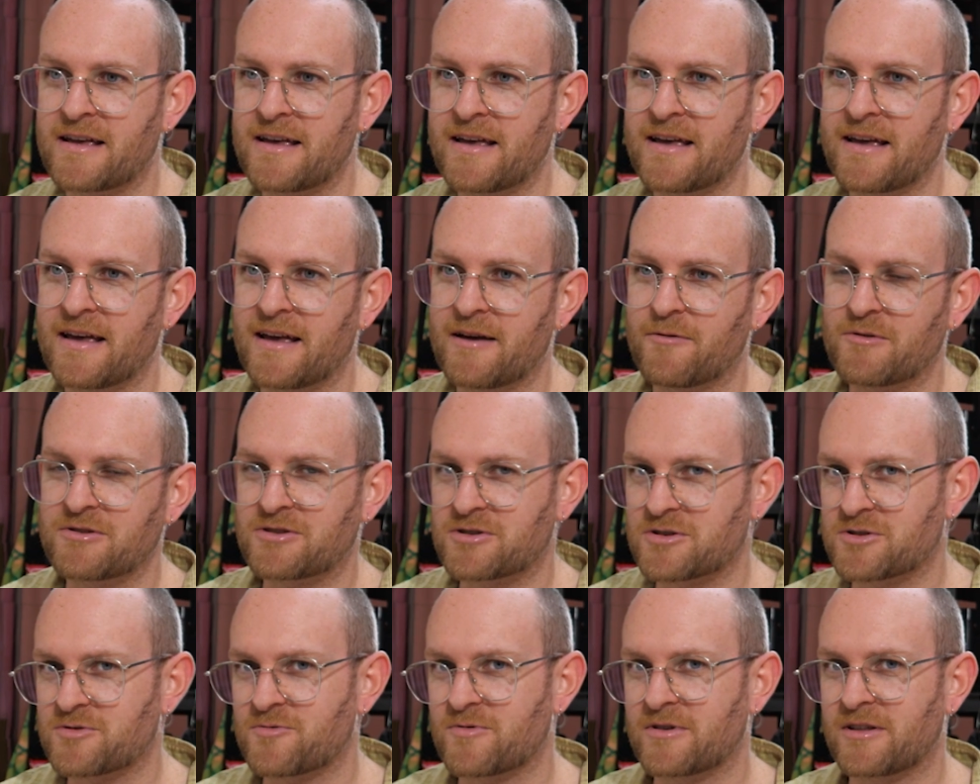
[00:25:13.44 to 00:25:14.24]
here,
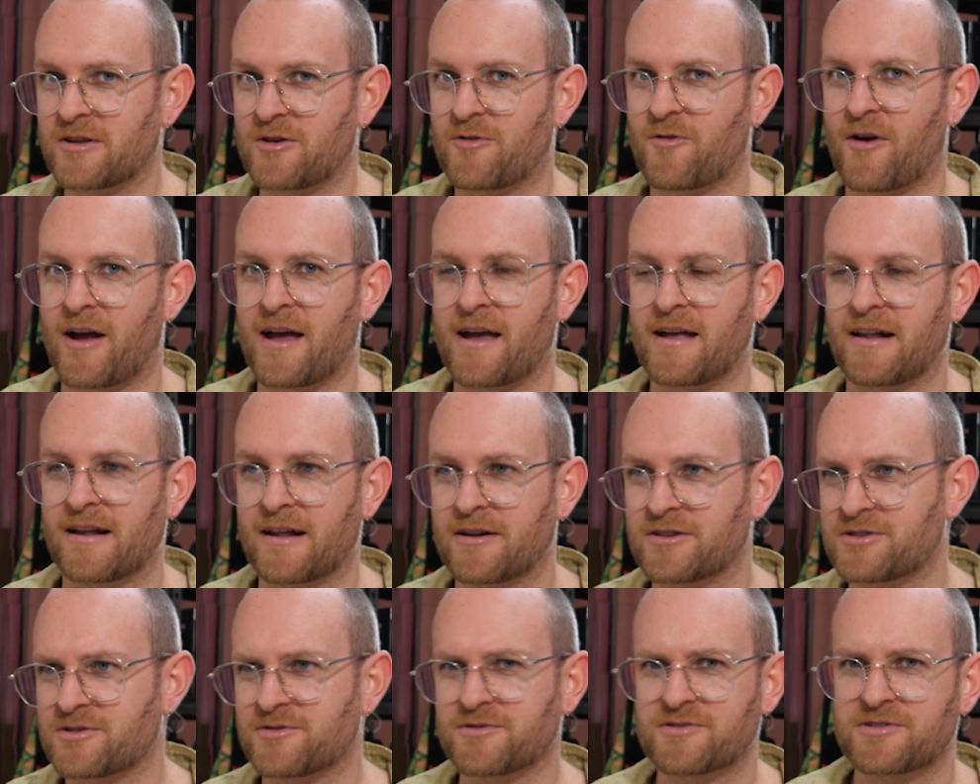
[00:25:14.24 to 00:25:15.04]
which is really great. It
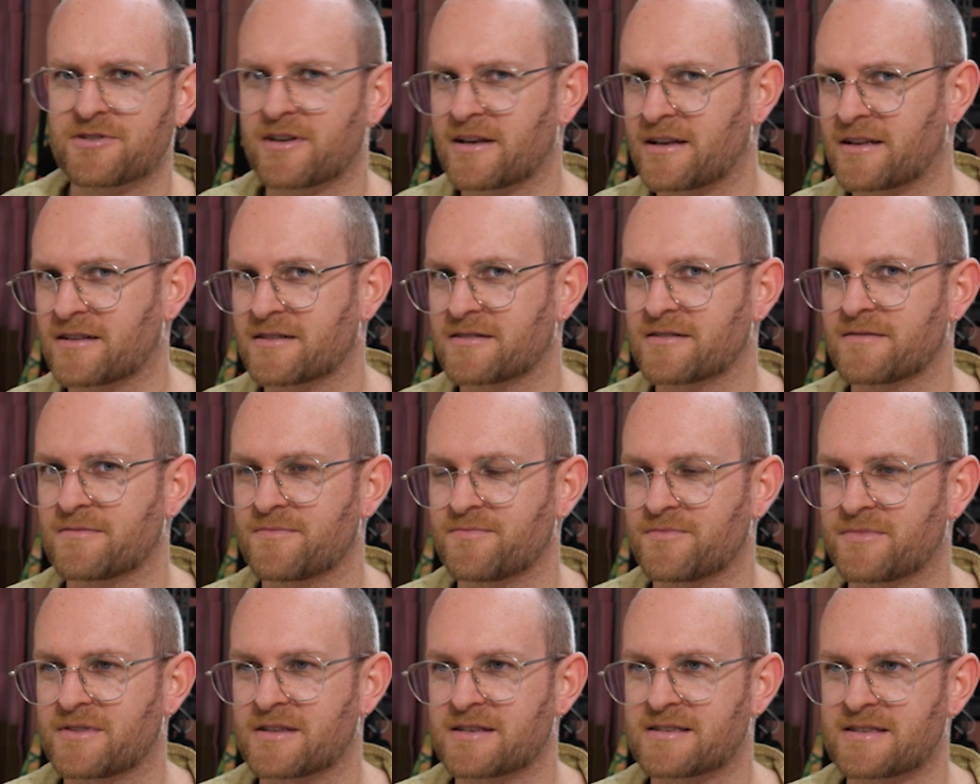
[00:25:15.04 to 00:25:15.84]
was also like
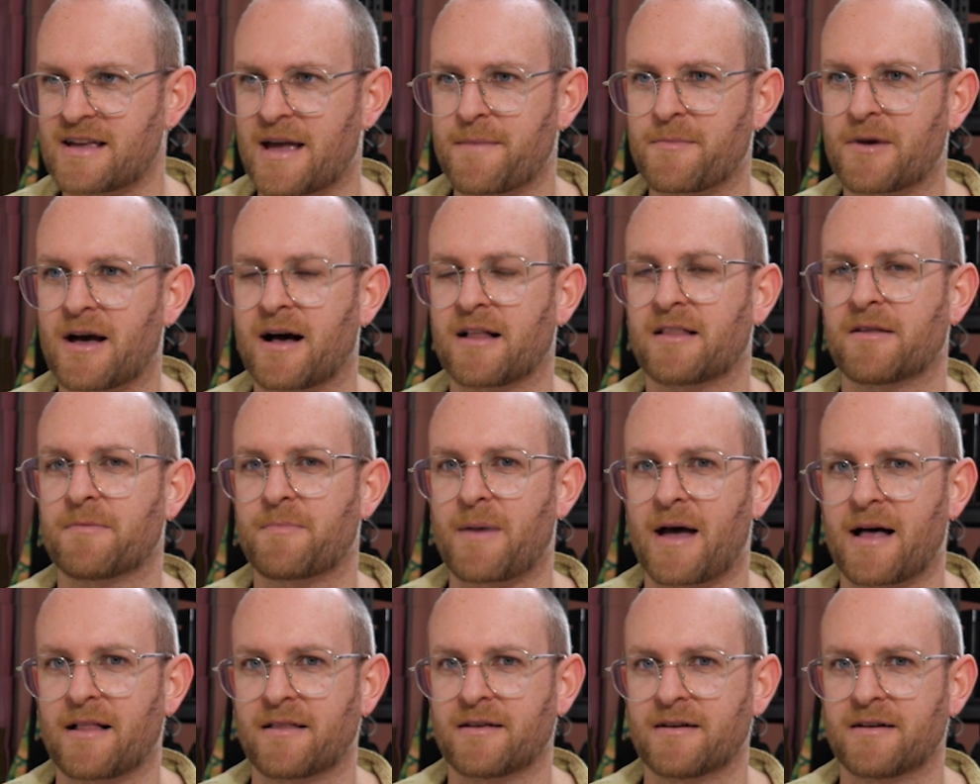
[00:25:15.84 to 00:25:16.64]
the same color
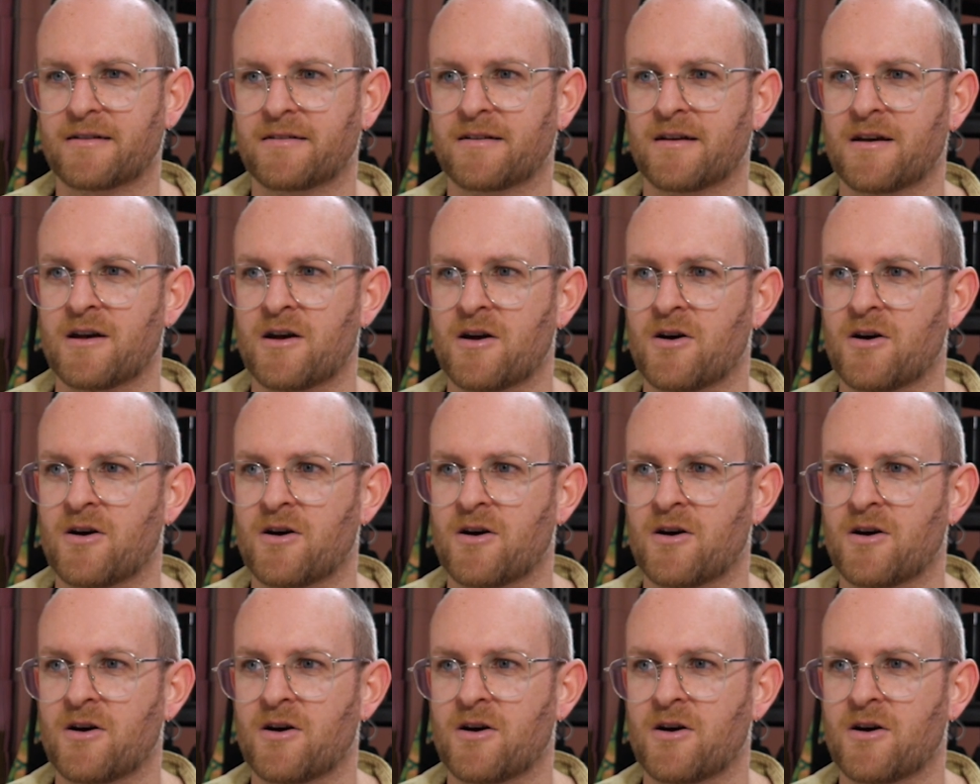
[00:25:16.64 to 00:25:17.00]
palette,